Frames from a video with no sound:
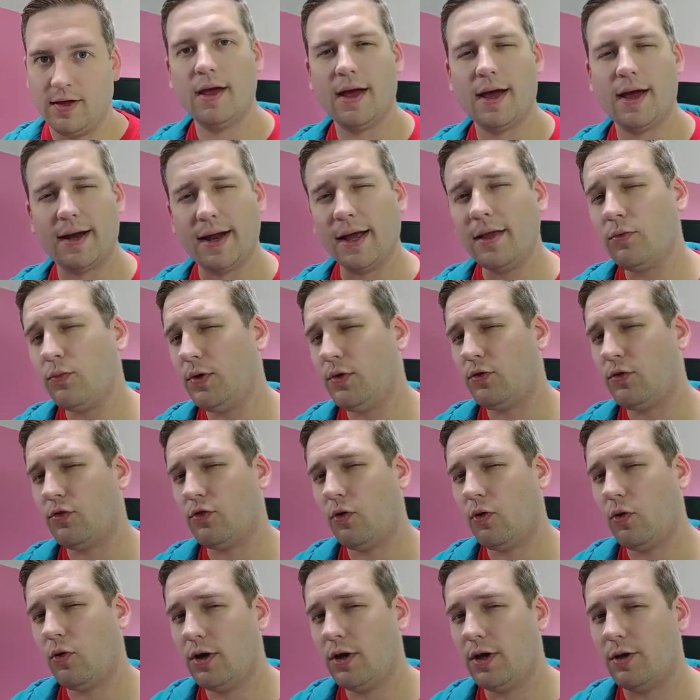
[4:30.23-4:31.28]
And as we
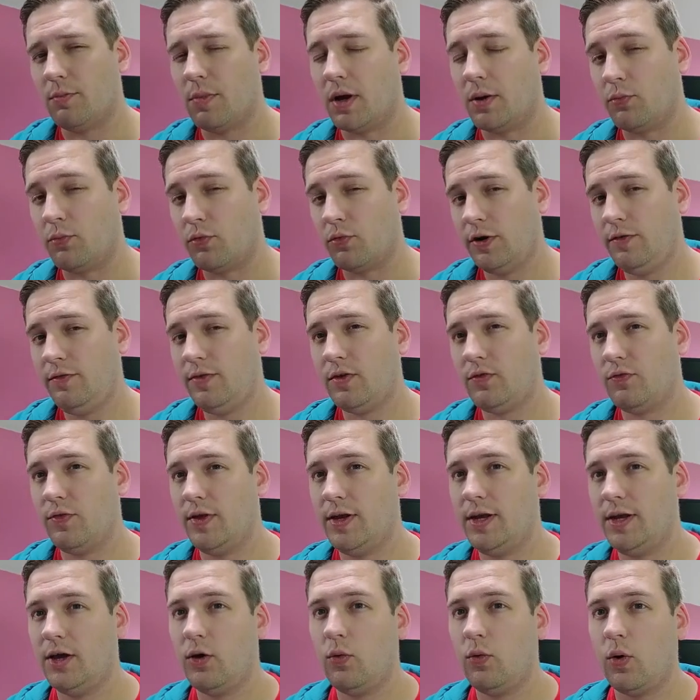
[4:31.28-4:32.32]
saw in my previous
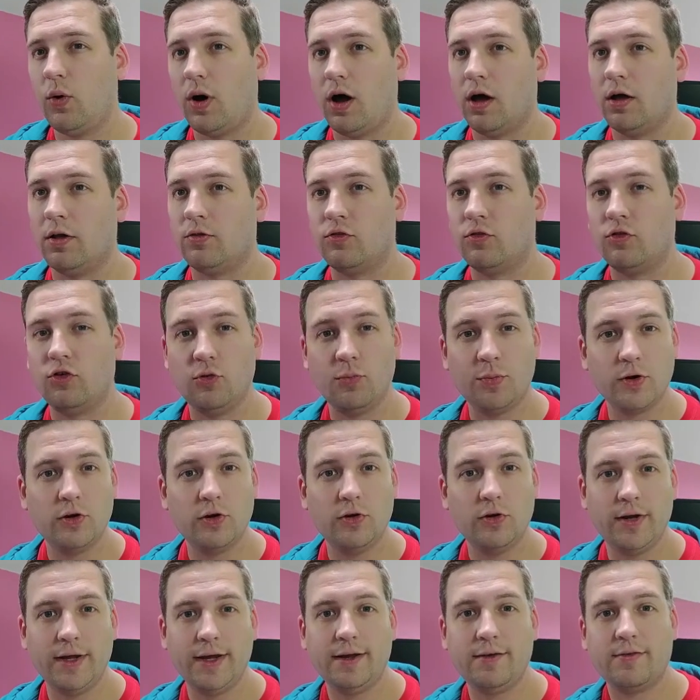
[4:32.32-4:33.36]
video on super
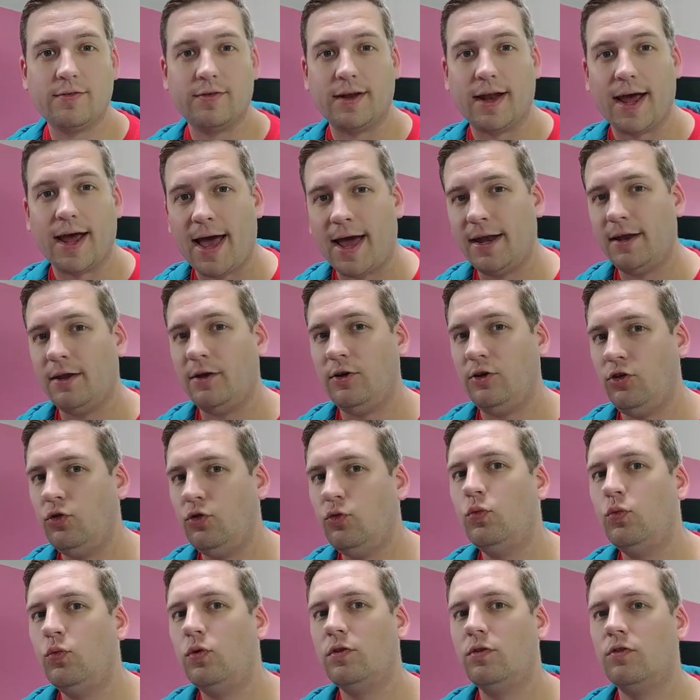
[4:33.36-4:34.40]
uniques and adding
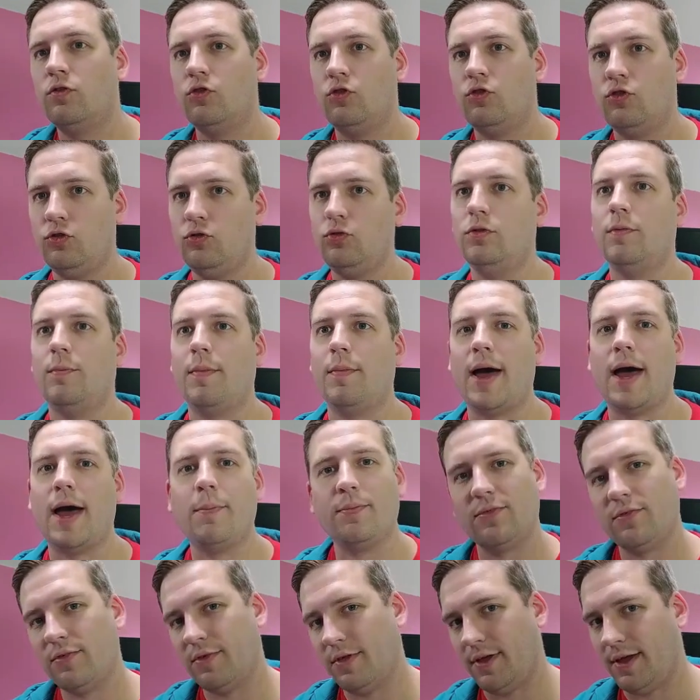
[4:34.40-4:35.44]
new ones to the
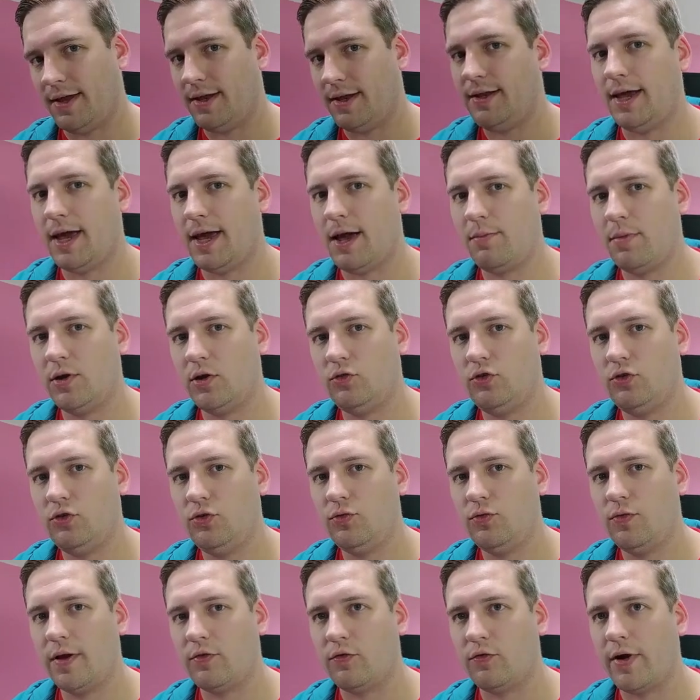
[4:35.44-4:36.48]
maps in Diablo
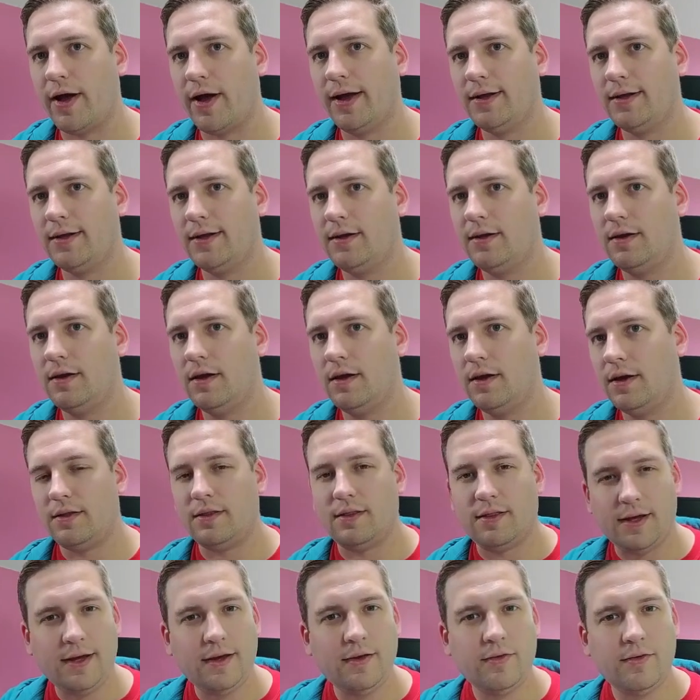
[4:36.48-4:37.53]
2 Resurrected,
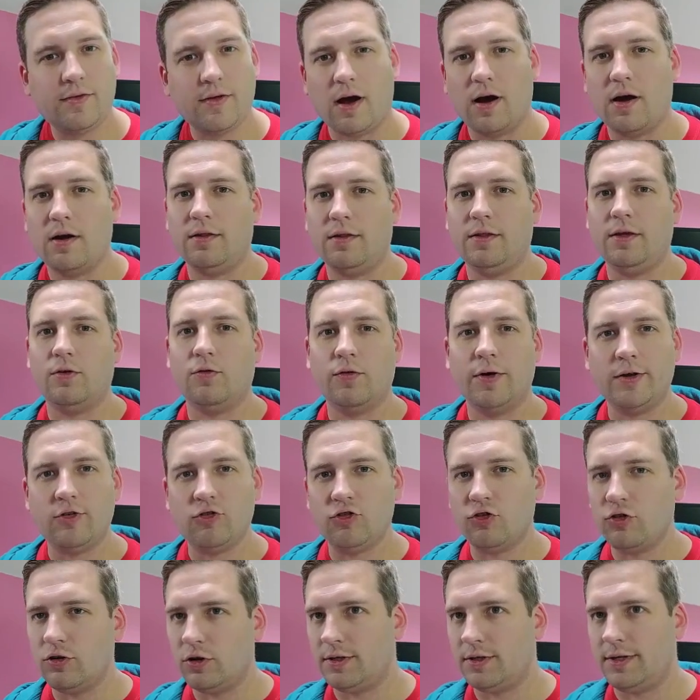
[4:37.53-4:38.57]
these are the
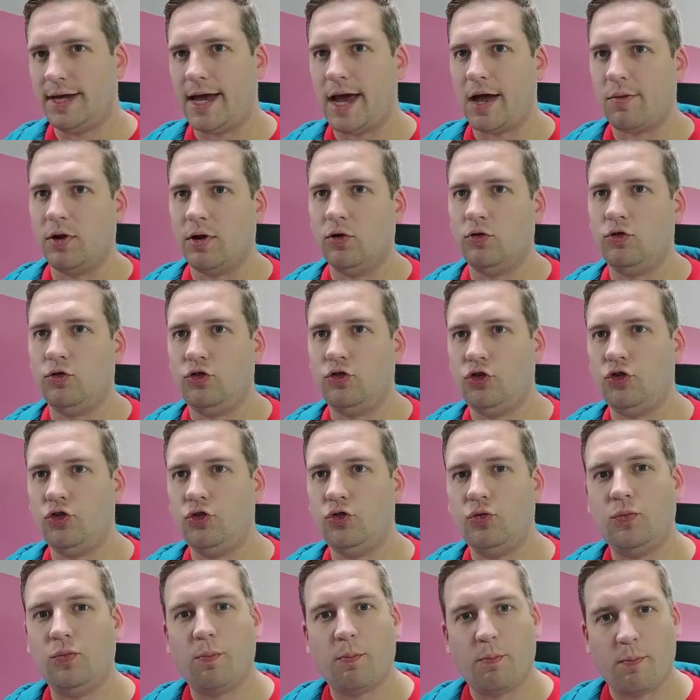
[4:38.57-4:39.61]
original Diablo
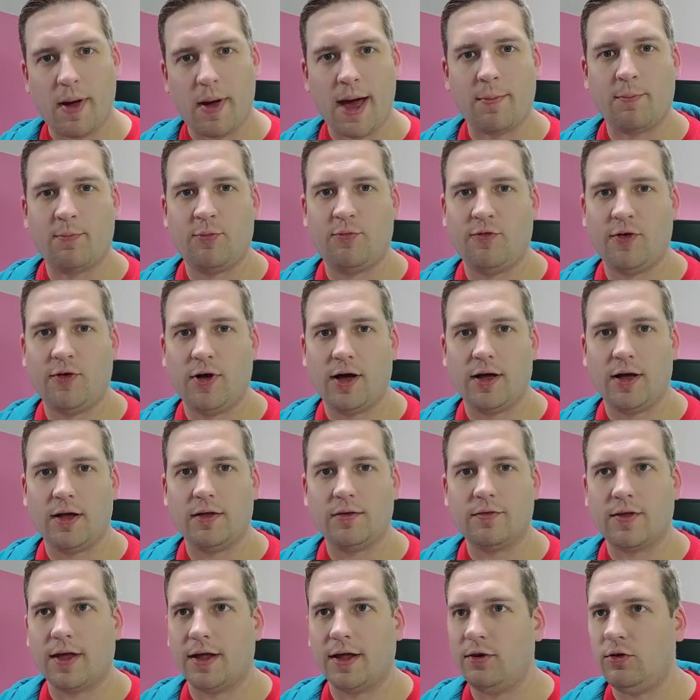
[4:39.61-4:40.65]
2 map
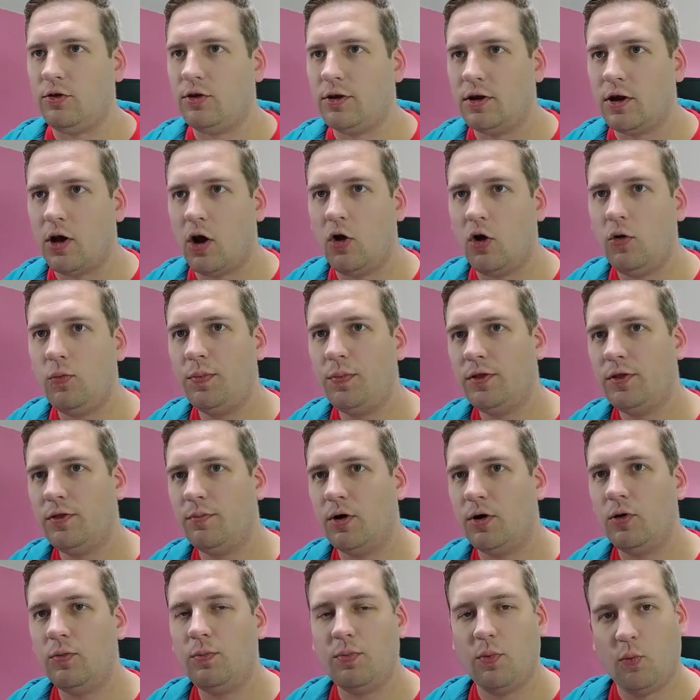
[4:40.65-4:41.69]
files, and you can open them
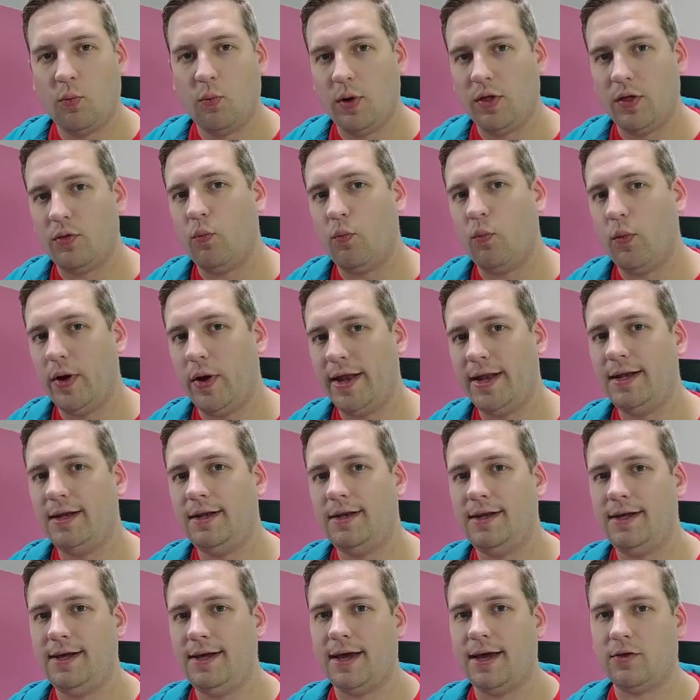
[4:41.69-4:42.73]
up with
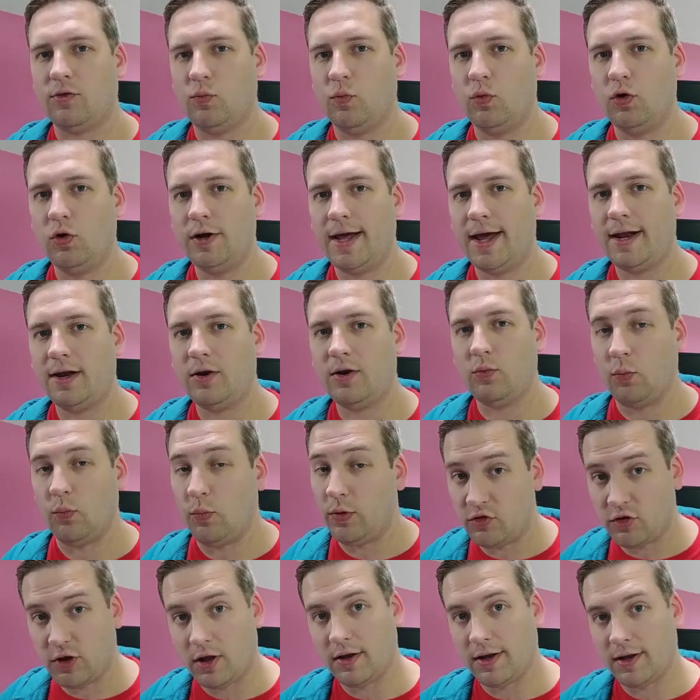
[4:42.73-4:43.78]
Winds1edit,
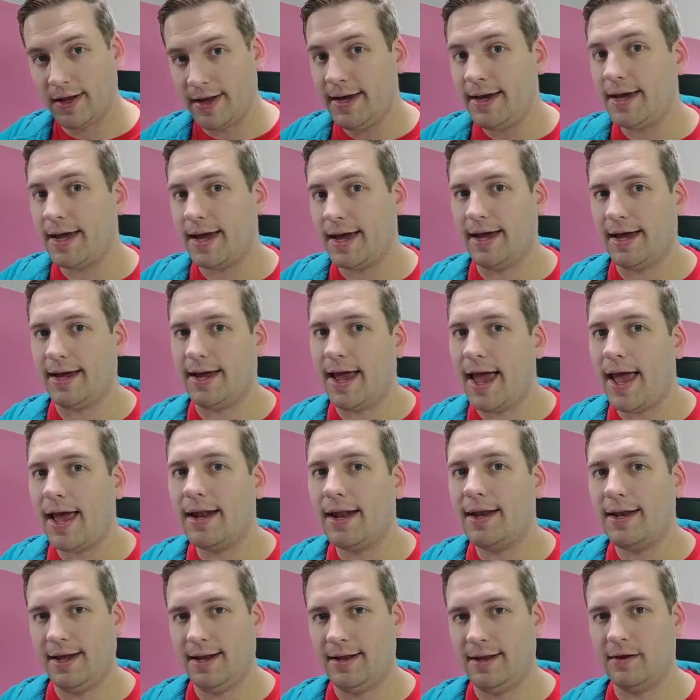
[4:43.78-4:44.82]
which I'll link
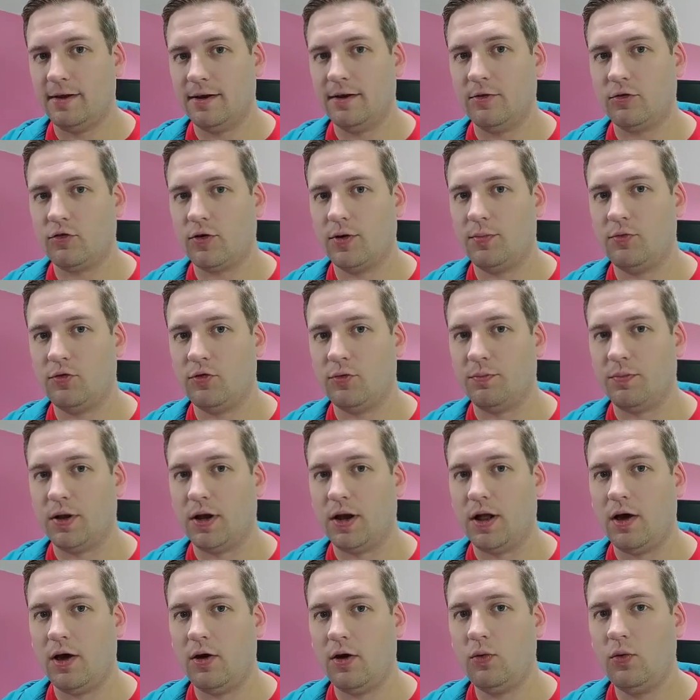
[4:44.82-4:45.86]
again in the description
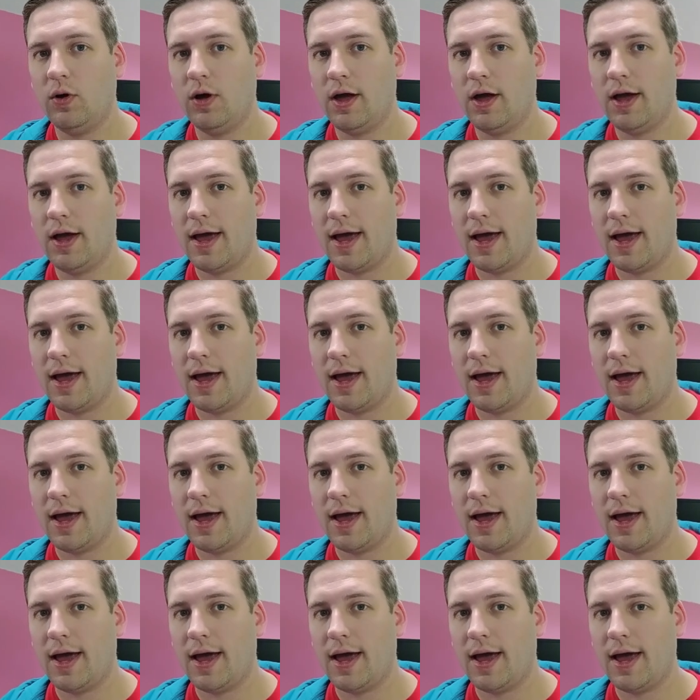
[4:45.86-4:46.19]
below.